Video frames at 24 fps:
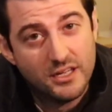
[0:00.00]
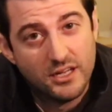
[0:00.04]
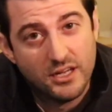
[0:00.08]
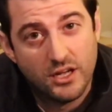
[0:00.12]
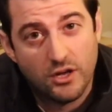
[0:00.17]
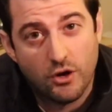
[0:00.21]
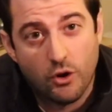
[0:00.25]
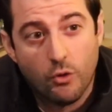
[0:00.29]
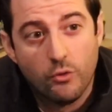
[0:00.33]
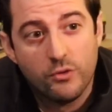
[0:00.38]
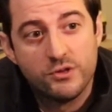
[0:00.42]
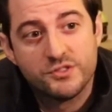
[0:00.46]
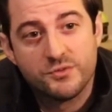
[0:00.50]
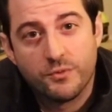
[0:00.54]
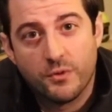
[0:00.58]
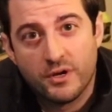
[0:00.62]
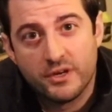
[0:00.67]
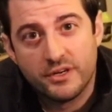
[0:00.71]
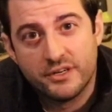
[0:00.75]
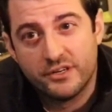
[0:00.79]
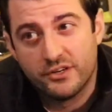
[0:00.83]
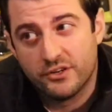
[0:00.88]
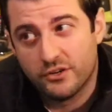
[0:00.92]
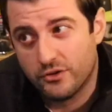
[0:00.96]
I always
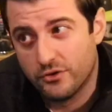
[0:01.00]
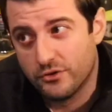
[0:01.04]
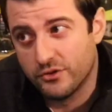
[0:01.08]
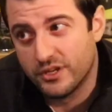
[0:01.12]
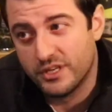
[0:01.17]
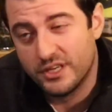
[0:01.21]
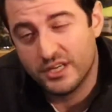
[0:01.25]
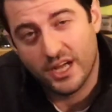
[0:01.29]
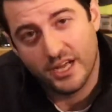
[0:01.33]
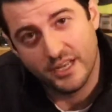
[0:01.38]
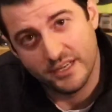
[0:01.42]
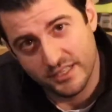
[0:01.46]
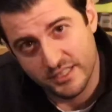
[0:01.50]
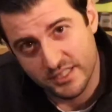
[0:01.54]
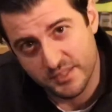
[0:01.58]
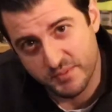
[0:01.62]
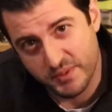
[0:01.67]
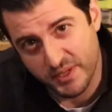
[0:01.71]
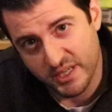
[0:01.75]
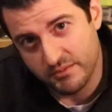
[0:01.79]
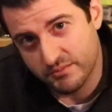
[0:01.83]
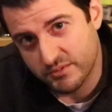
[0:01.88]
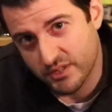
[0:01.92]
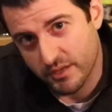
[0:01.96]
wanted an early 90s
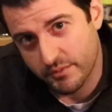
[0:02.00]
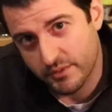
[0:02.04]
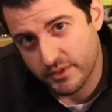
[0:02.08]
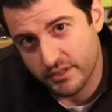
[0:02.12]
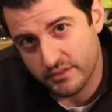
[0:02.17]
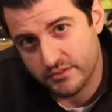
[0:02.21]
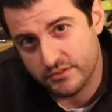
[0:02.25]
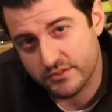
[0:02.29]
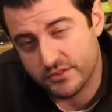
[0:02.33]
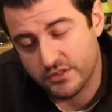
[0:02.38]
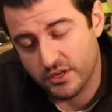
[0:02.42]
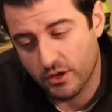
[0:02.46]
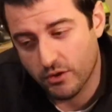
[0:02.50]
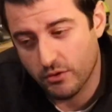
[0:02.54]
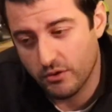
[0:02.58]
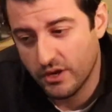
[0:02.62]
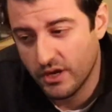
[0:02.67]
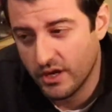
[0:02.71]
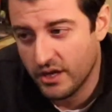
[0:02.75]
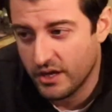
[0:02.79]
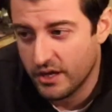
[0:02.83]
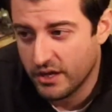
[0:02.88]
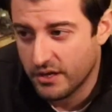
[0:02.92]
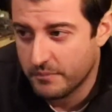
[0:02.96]
BMW. So
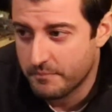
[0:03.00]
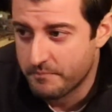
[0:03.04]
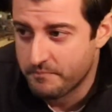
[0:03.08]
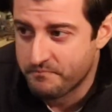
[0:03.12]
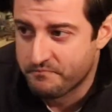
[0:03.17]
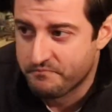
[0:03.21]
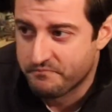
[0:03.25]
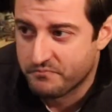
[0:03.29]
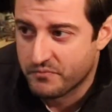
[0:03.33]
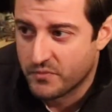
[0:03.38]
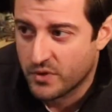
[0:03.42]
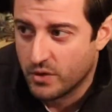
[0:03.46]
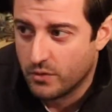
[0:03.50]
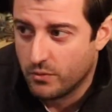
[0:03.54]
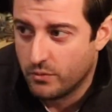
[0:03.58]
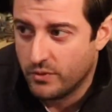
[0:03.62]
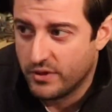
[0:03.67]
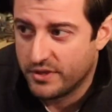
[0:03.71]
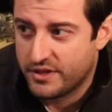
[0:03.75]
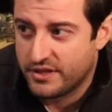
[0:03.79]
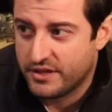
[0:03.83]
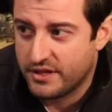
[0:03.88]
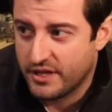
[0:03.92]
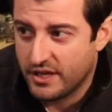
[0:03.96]

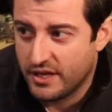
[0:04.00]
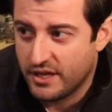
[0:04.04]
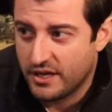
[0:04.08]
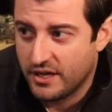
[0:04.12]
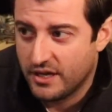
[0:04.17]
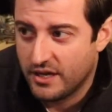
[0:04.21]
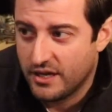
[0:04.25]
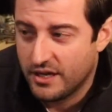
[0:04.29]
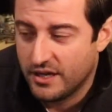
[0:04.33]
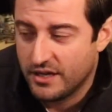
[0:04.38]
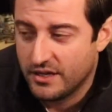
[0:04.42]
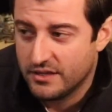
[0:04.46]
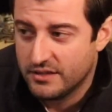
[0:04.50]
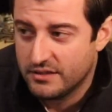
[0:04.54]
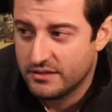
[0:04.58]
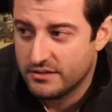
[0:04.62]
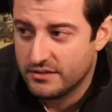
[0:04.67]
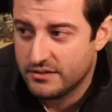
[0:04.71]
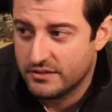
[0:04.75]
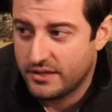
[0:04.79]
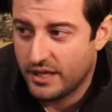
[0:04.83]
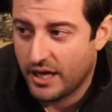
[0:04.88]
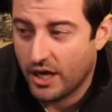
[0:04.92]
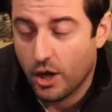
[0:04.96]
with
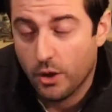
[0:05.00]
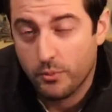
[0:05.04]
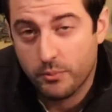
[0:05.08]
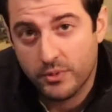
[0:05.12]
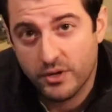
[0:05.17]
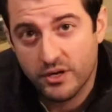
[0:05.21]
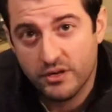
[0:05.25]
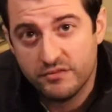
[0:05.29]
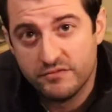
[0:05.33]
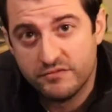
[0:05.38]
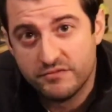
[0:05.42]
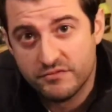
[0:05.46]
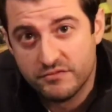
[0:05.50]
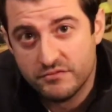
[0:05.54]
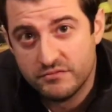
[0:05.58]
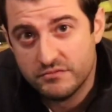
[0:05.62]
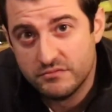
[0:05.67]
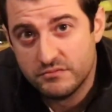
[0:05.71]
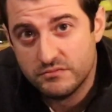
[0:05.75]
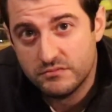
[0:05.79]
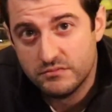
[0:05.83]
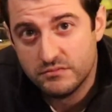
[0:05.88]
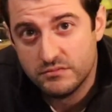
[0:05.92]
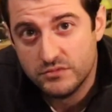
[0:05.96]
the help of
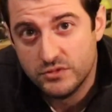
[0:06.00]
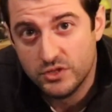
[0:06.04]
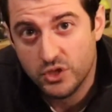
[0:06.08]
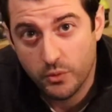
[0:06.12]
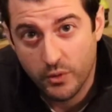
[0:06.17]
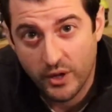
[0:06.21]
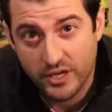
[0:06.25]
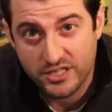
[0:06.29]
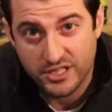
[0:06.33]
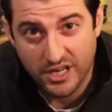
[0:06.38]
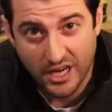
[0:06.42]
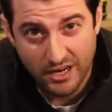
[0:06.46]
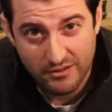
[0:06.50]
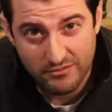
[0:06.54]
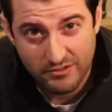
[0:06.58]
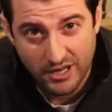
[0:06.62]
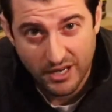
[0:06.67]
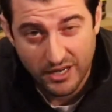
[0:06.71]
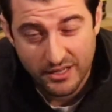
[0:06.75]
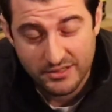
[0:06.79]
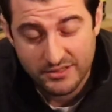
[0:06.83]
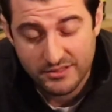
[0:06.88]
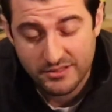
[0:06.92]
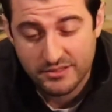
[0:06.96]
New Age
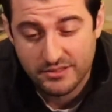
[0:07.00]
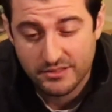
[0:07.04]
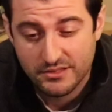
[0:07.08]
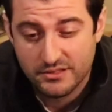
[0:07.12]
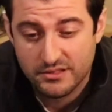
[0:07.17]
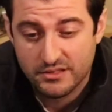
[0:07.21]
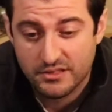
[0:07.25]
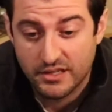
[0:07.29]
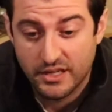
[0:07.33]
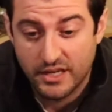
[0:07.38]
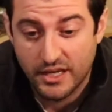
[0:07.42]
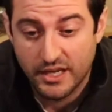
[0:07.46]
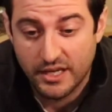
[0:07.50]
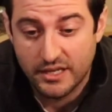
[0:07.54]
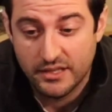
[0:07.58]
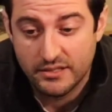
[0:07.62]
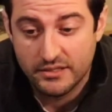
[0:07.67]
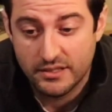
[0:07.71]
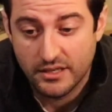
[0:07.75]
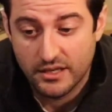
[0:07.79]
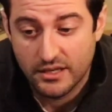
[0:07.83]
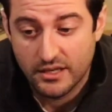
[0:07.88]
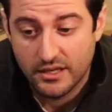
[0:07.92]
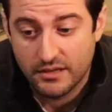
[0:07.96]
Hotrods,
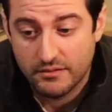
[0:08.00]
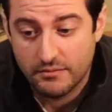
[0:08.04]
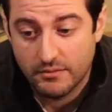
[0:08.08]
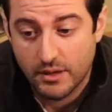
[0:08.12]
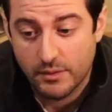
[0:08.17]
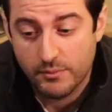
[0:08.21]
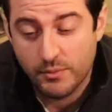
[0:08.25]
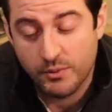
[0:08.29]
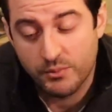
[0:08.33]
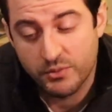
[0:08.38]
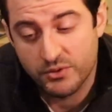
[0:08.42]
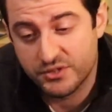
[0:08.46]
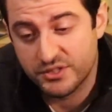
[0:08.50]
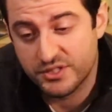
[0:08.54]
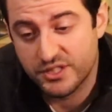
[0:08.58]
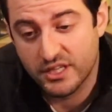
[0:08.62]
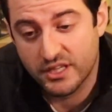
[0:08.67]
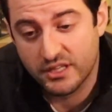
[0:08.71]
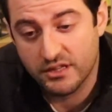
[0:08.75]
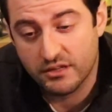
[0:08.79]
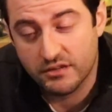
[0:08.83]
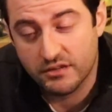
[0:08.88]
and I remember seeing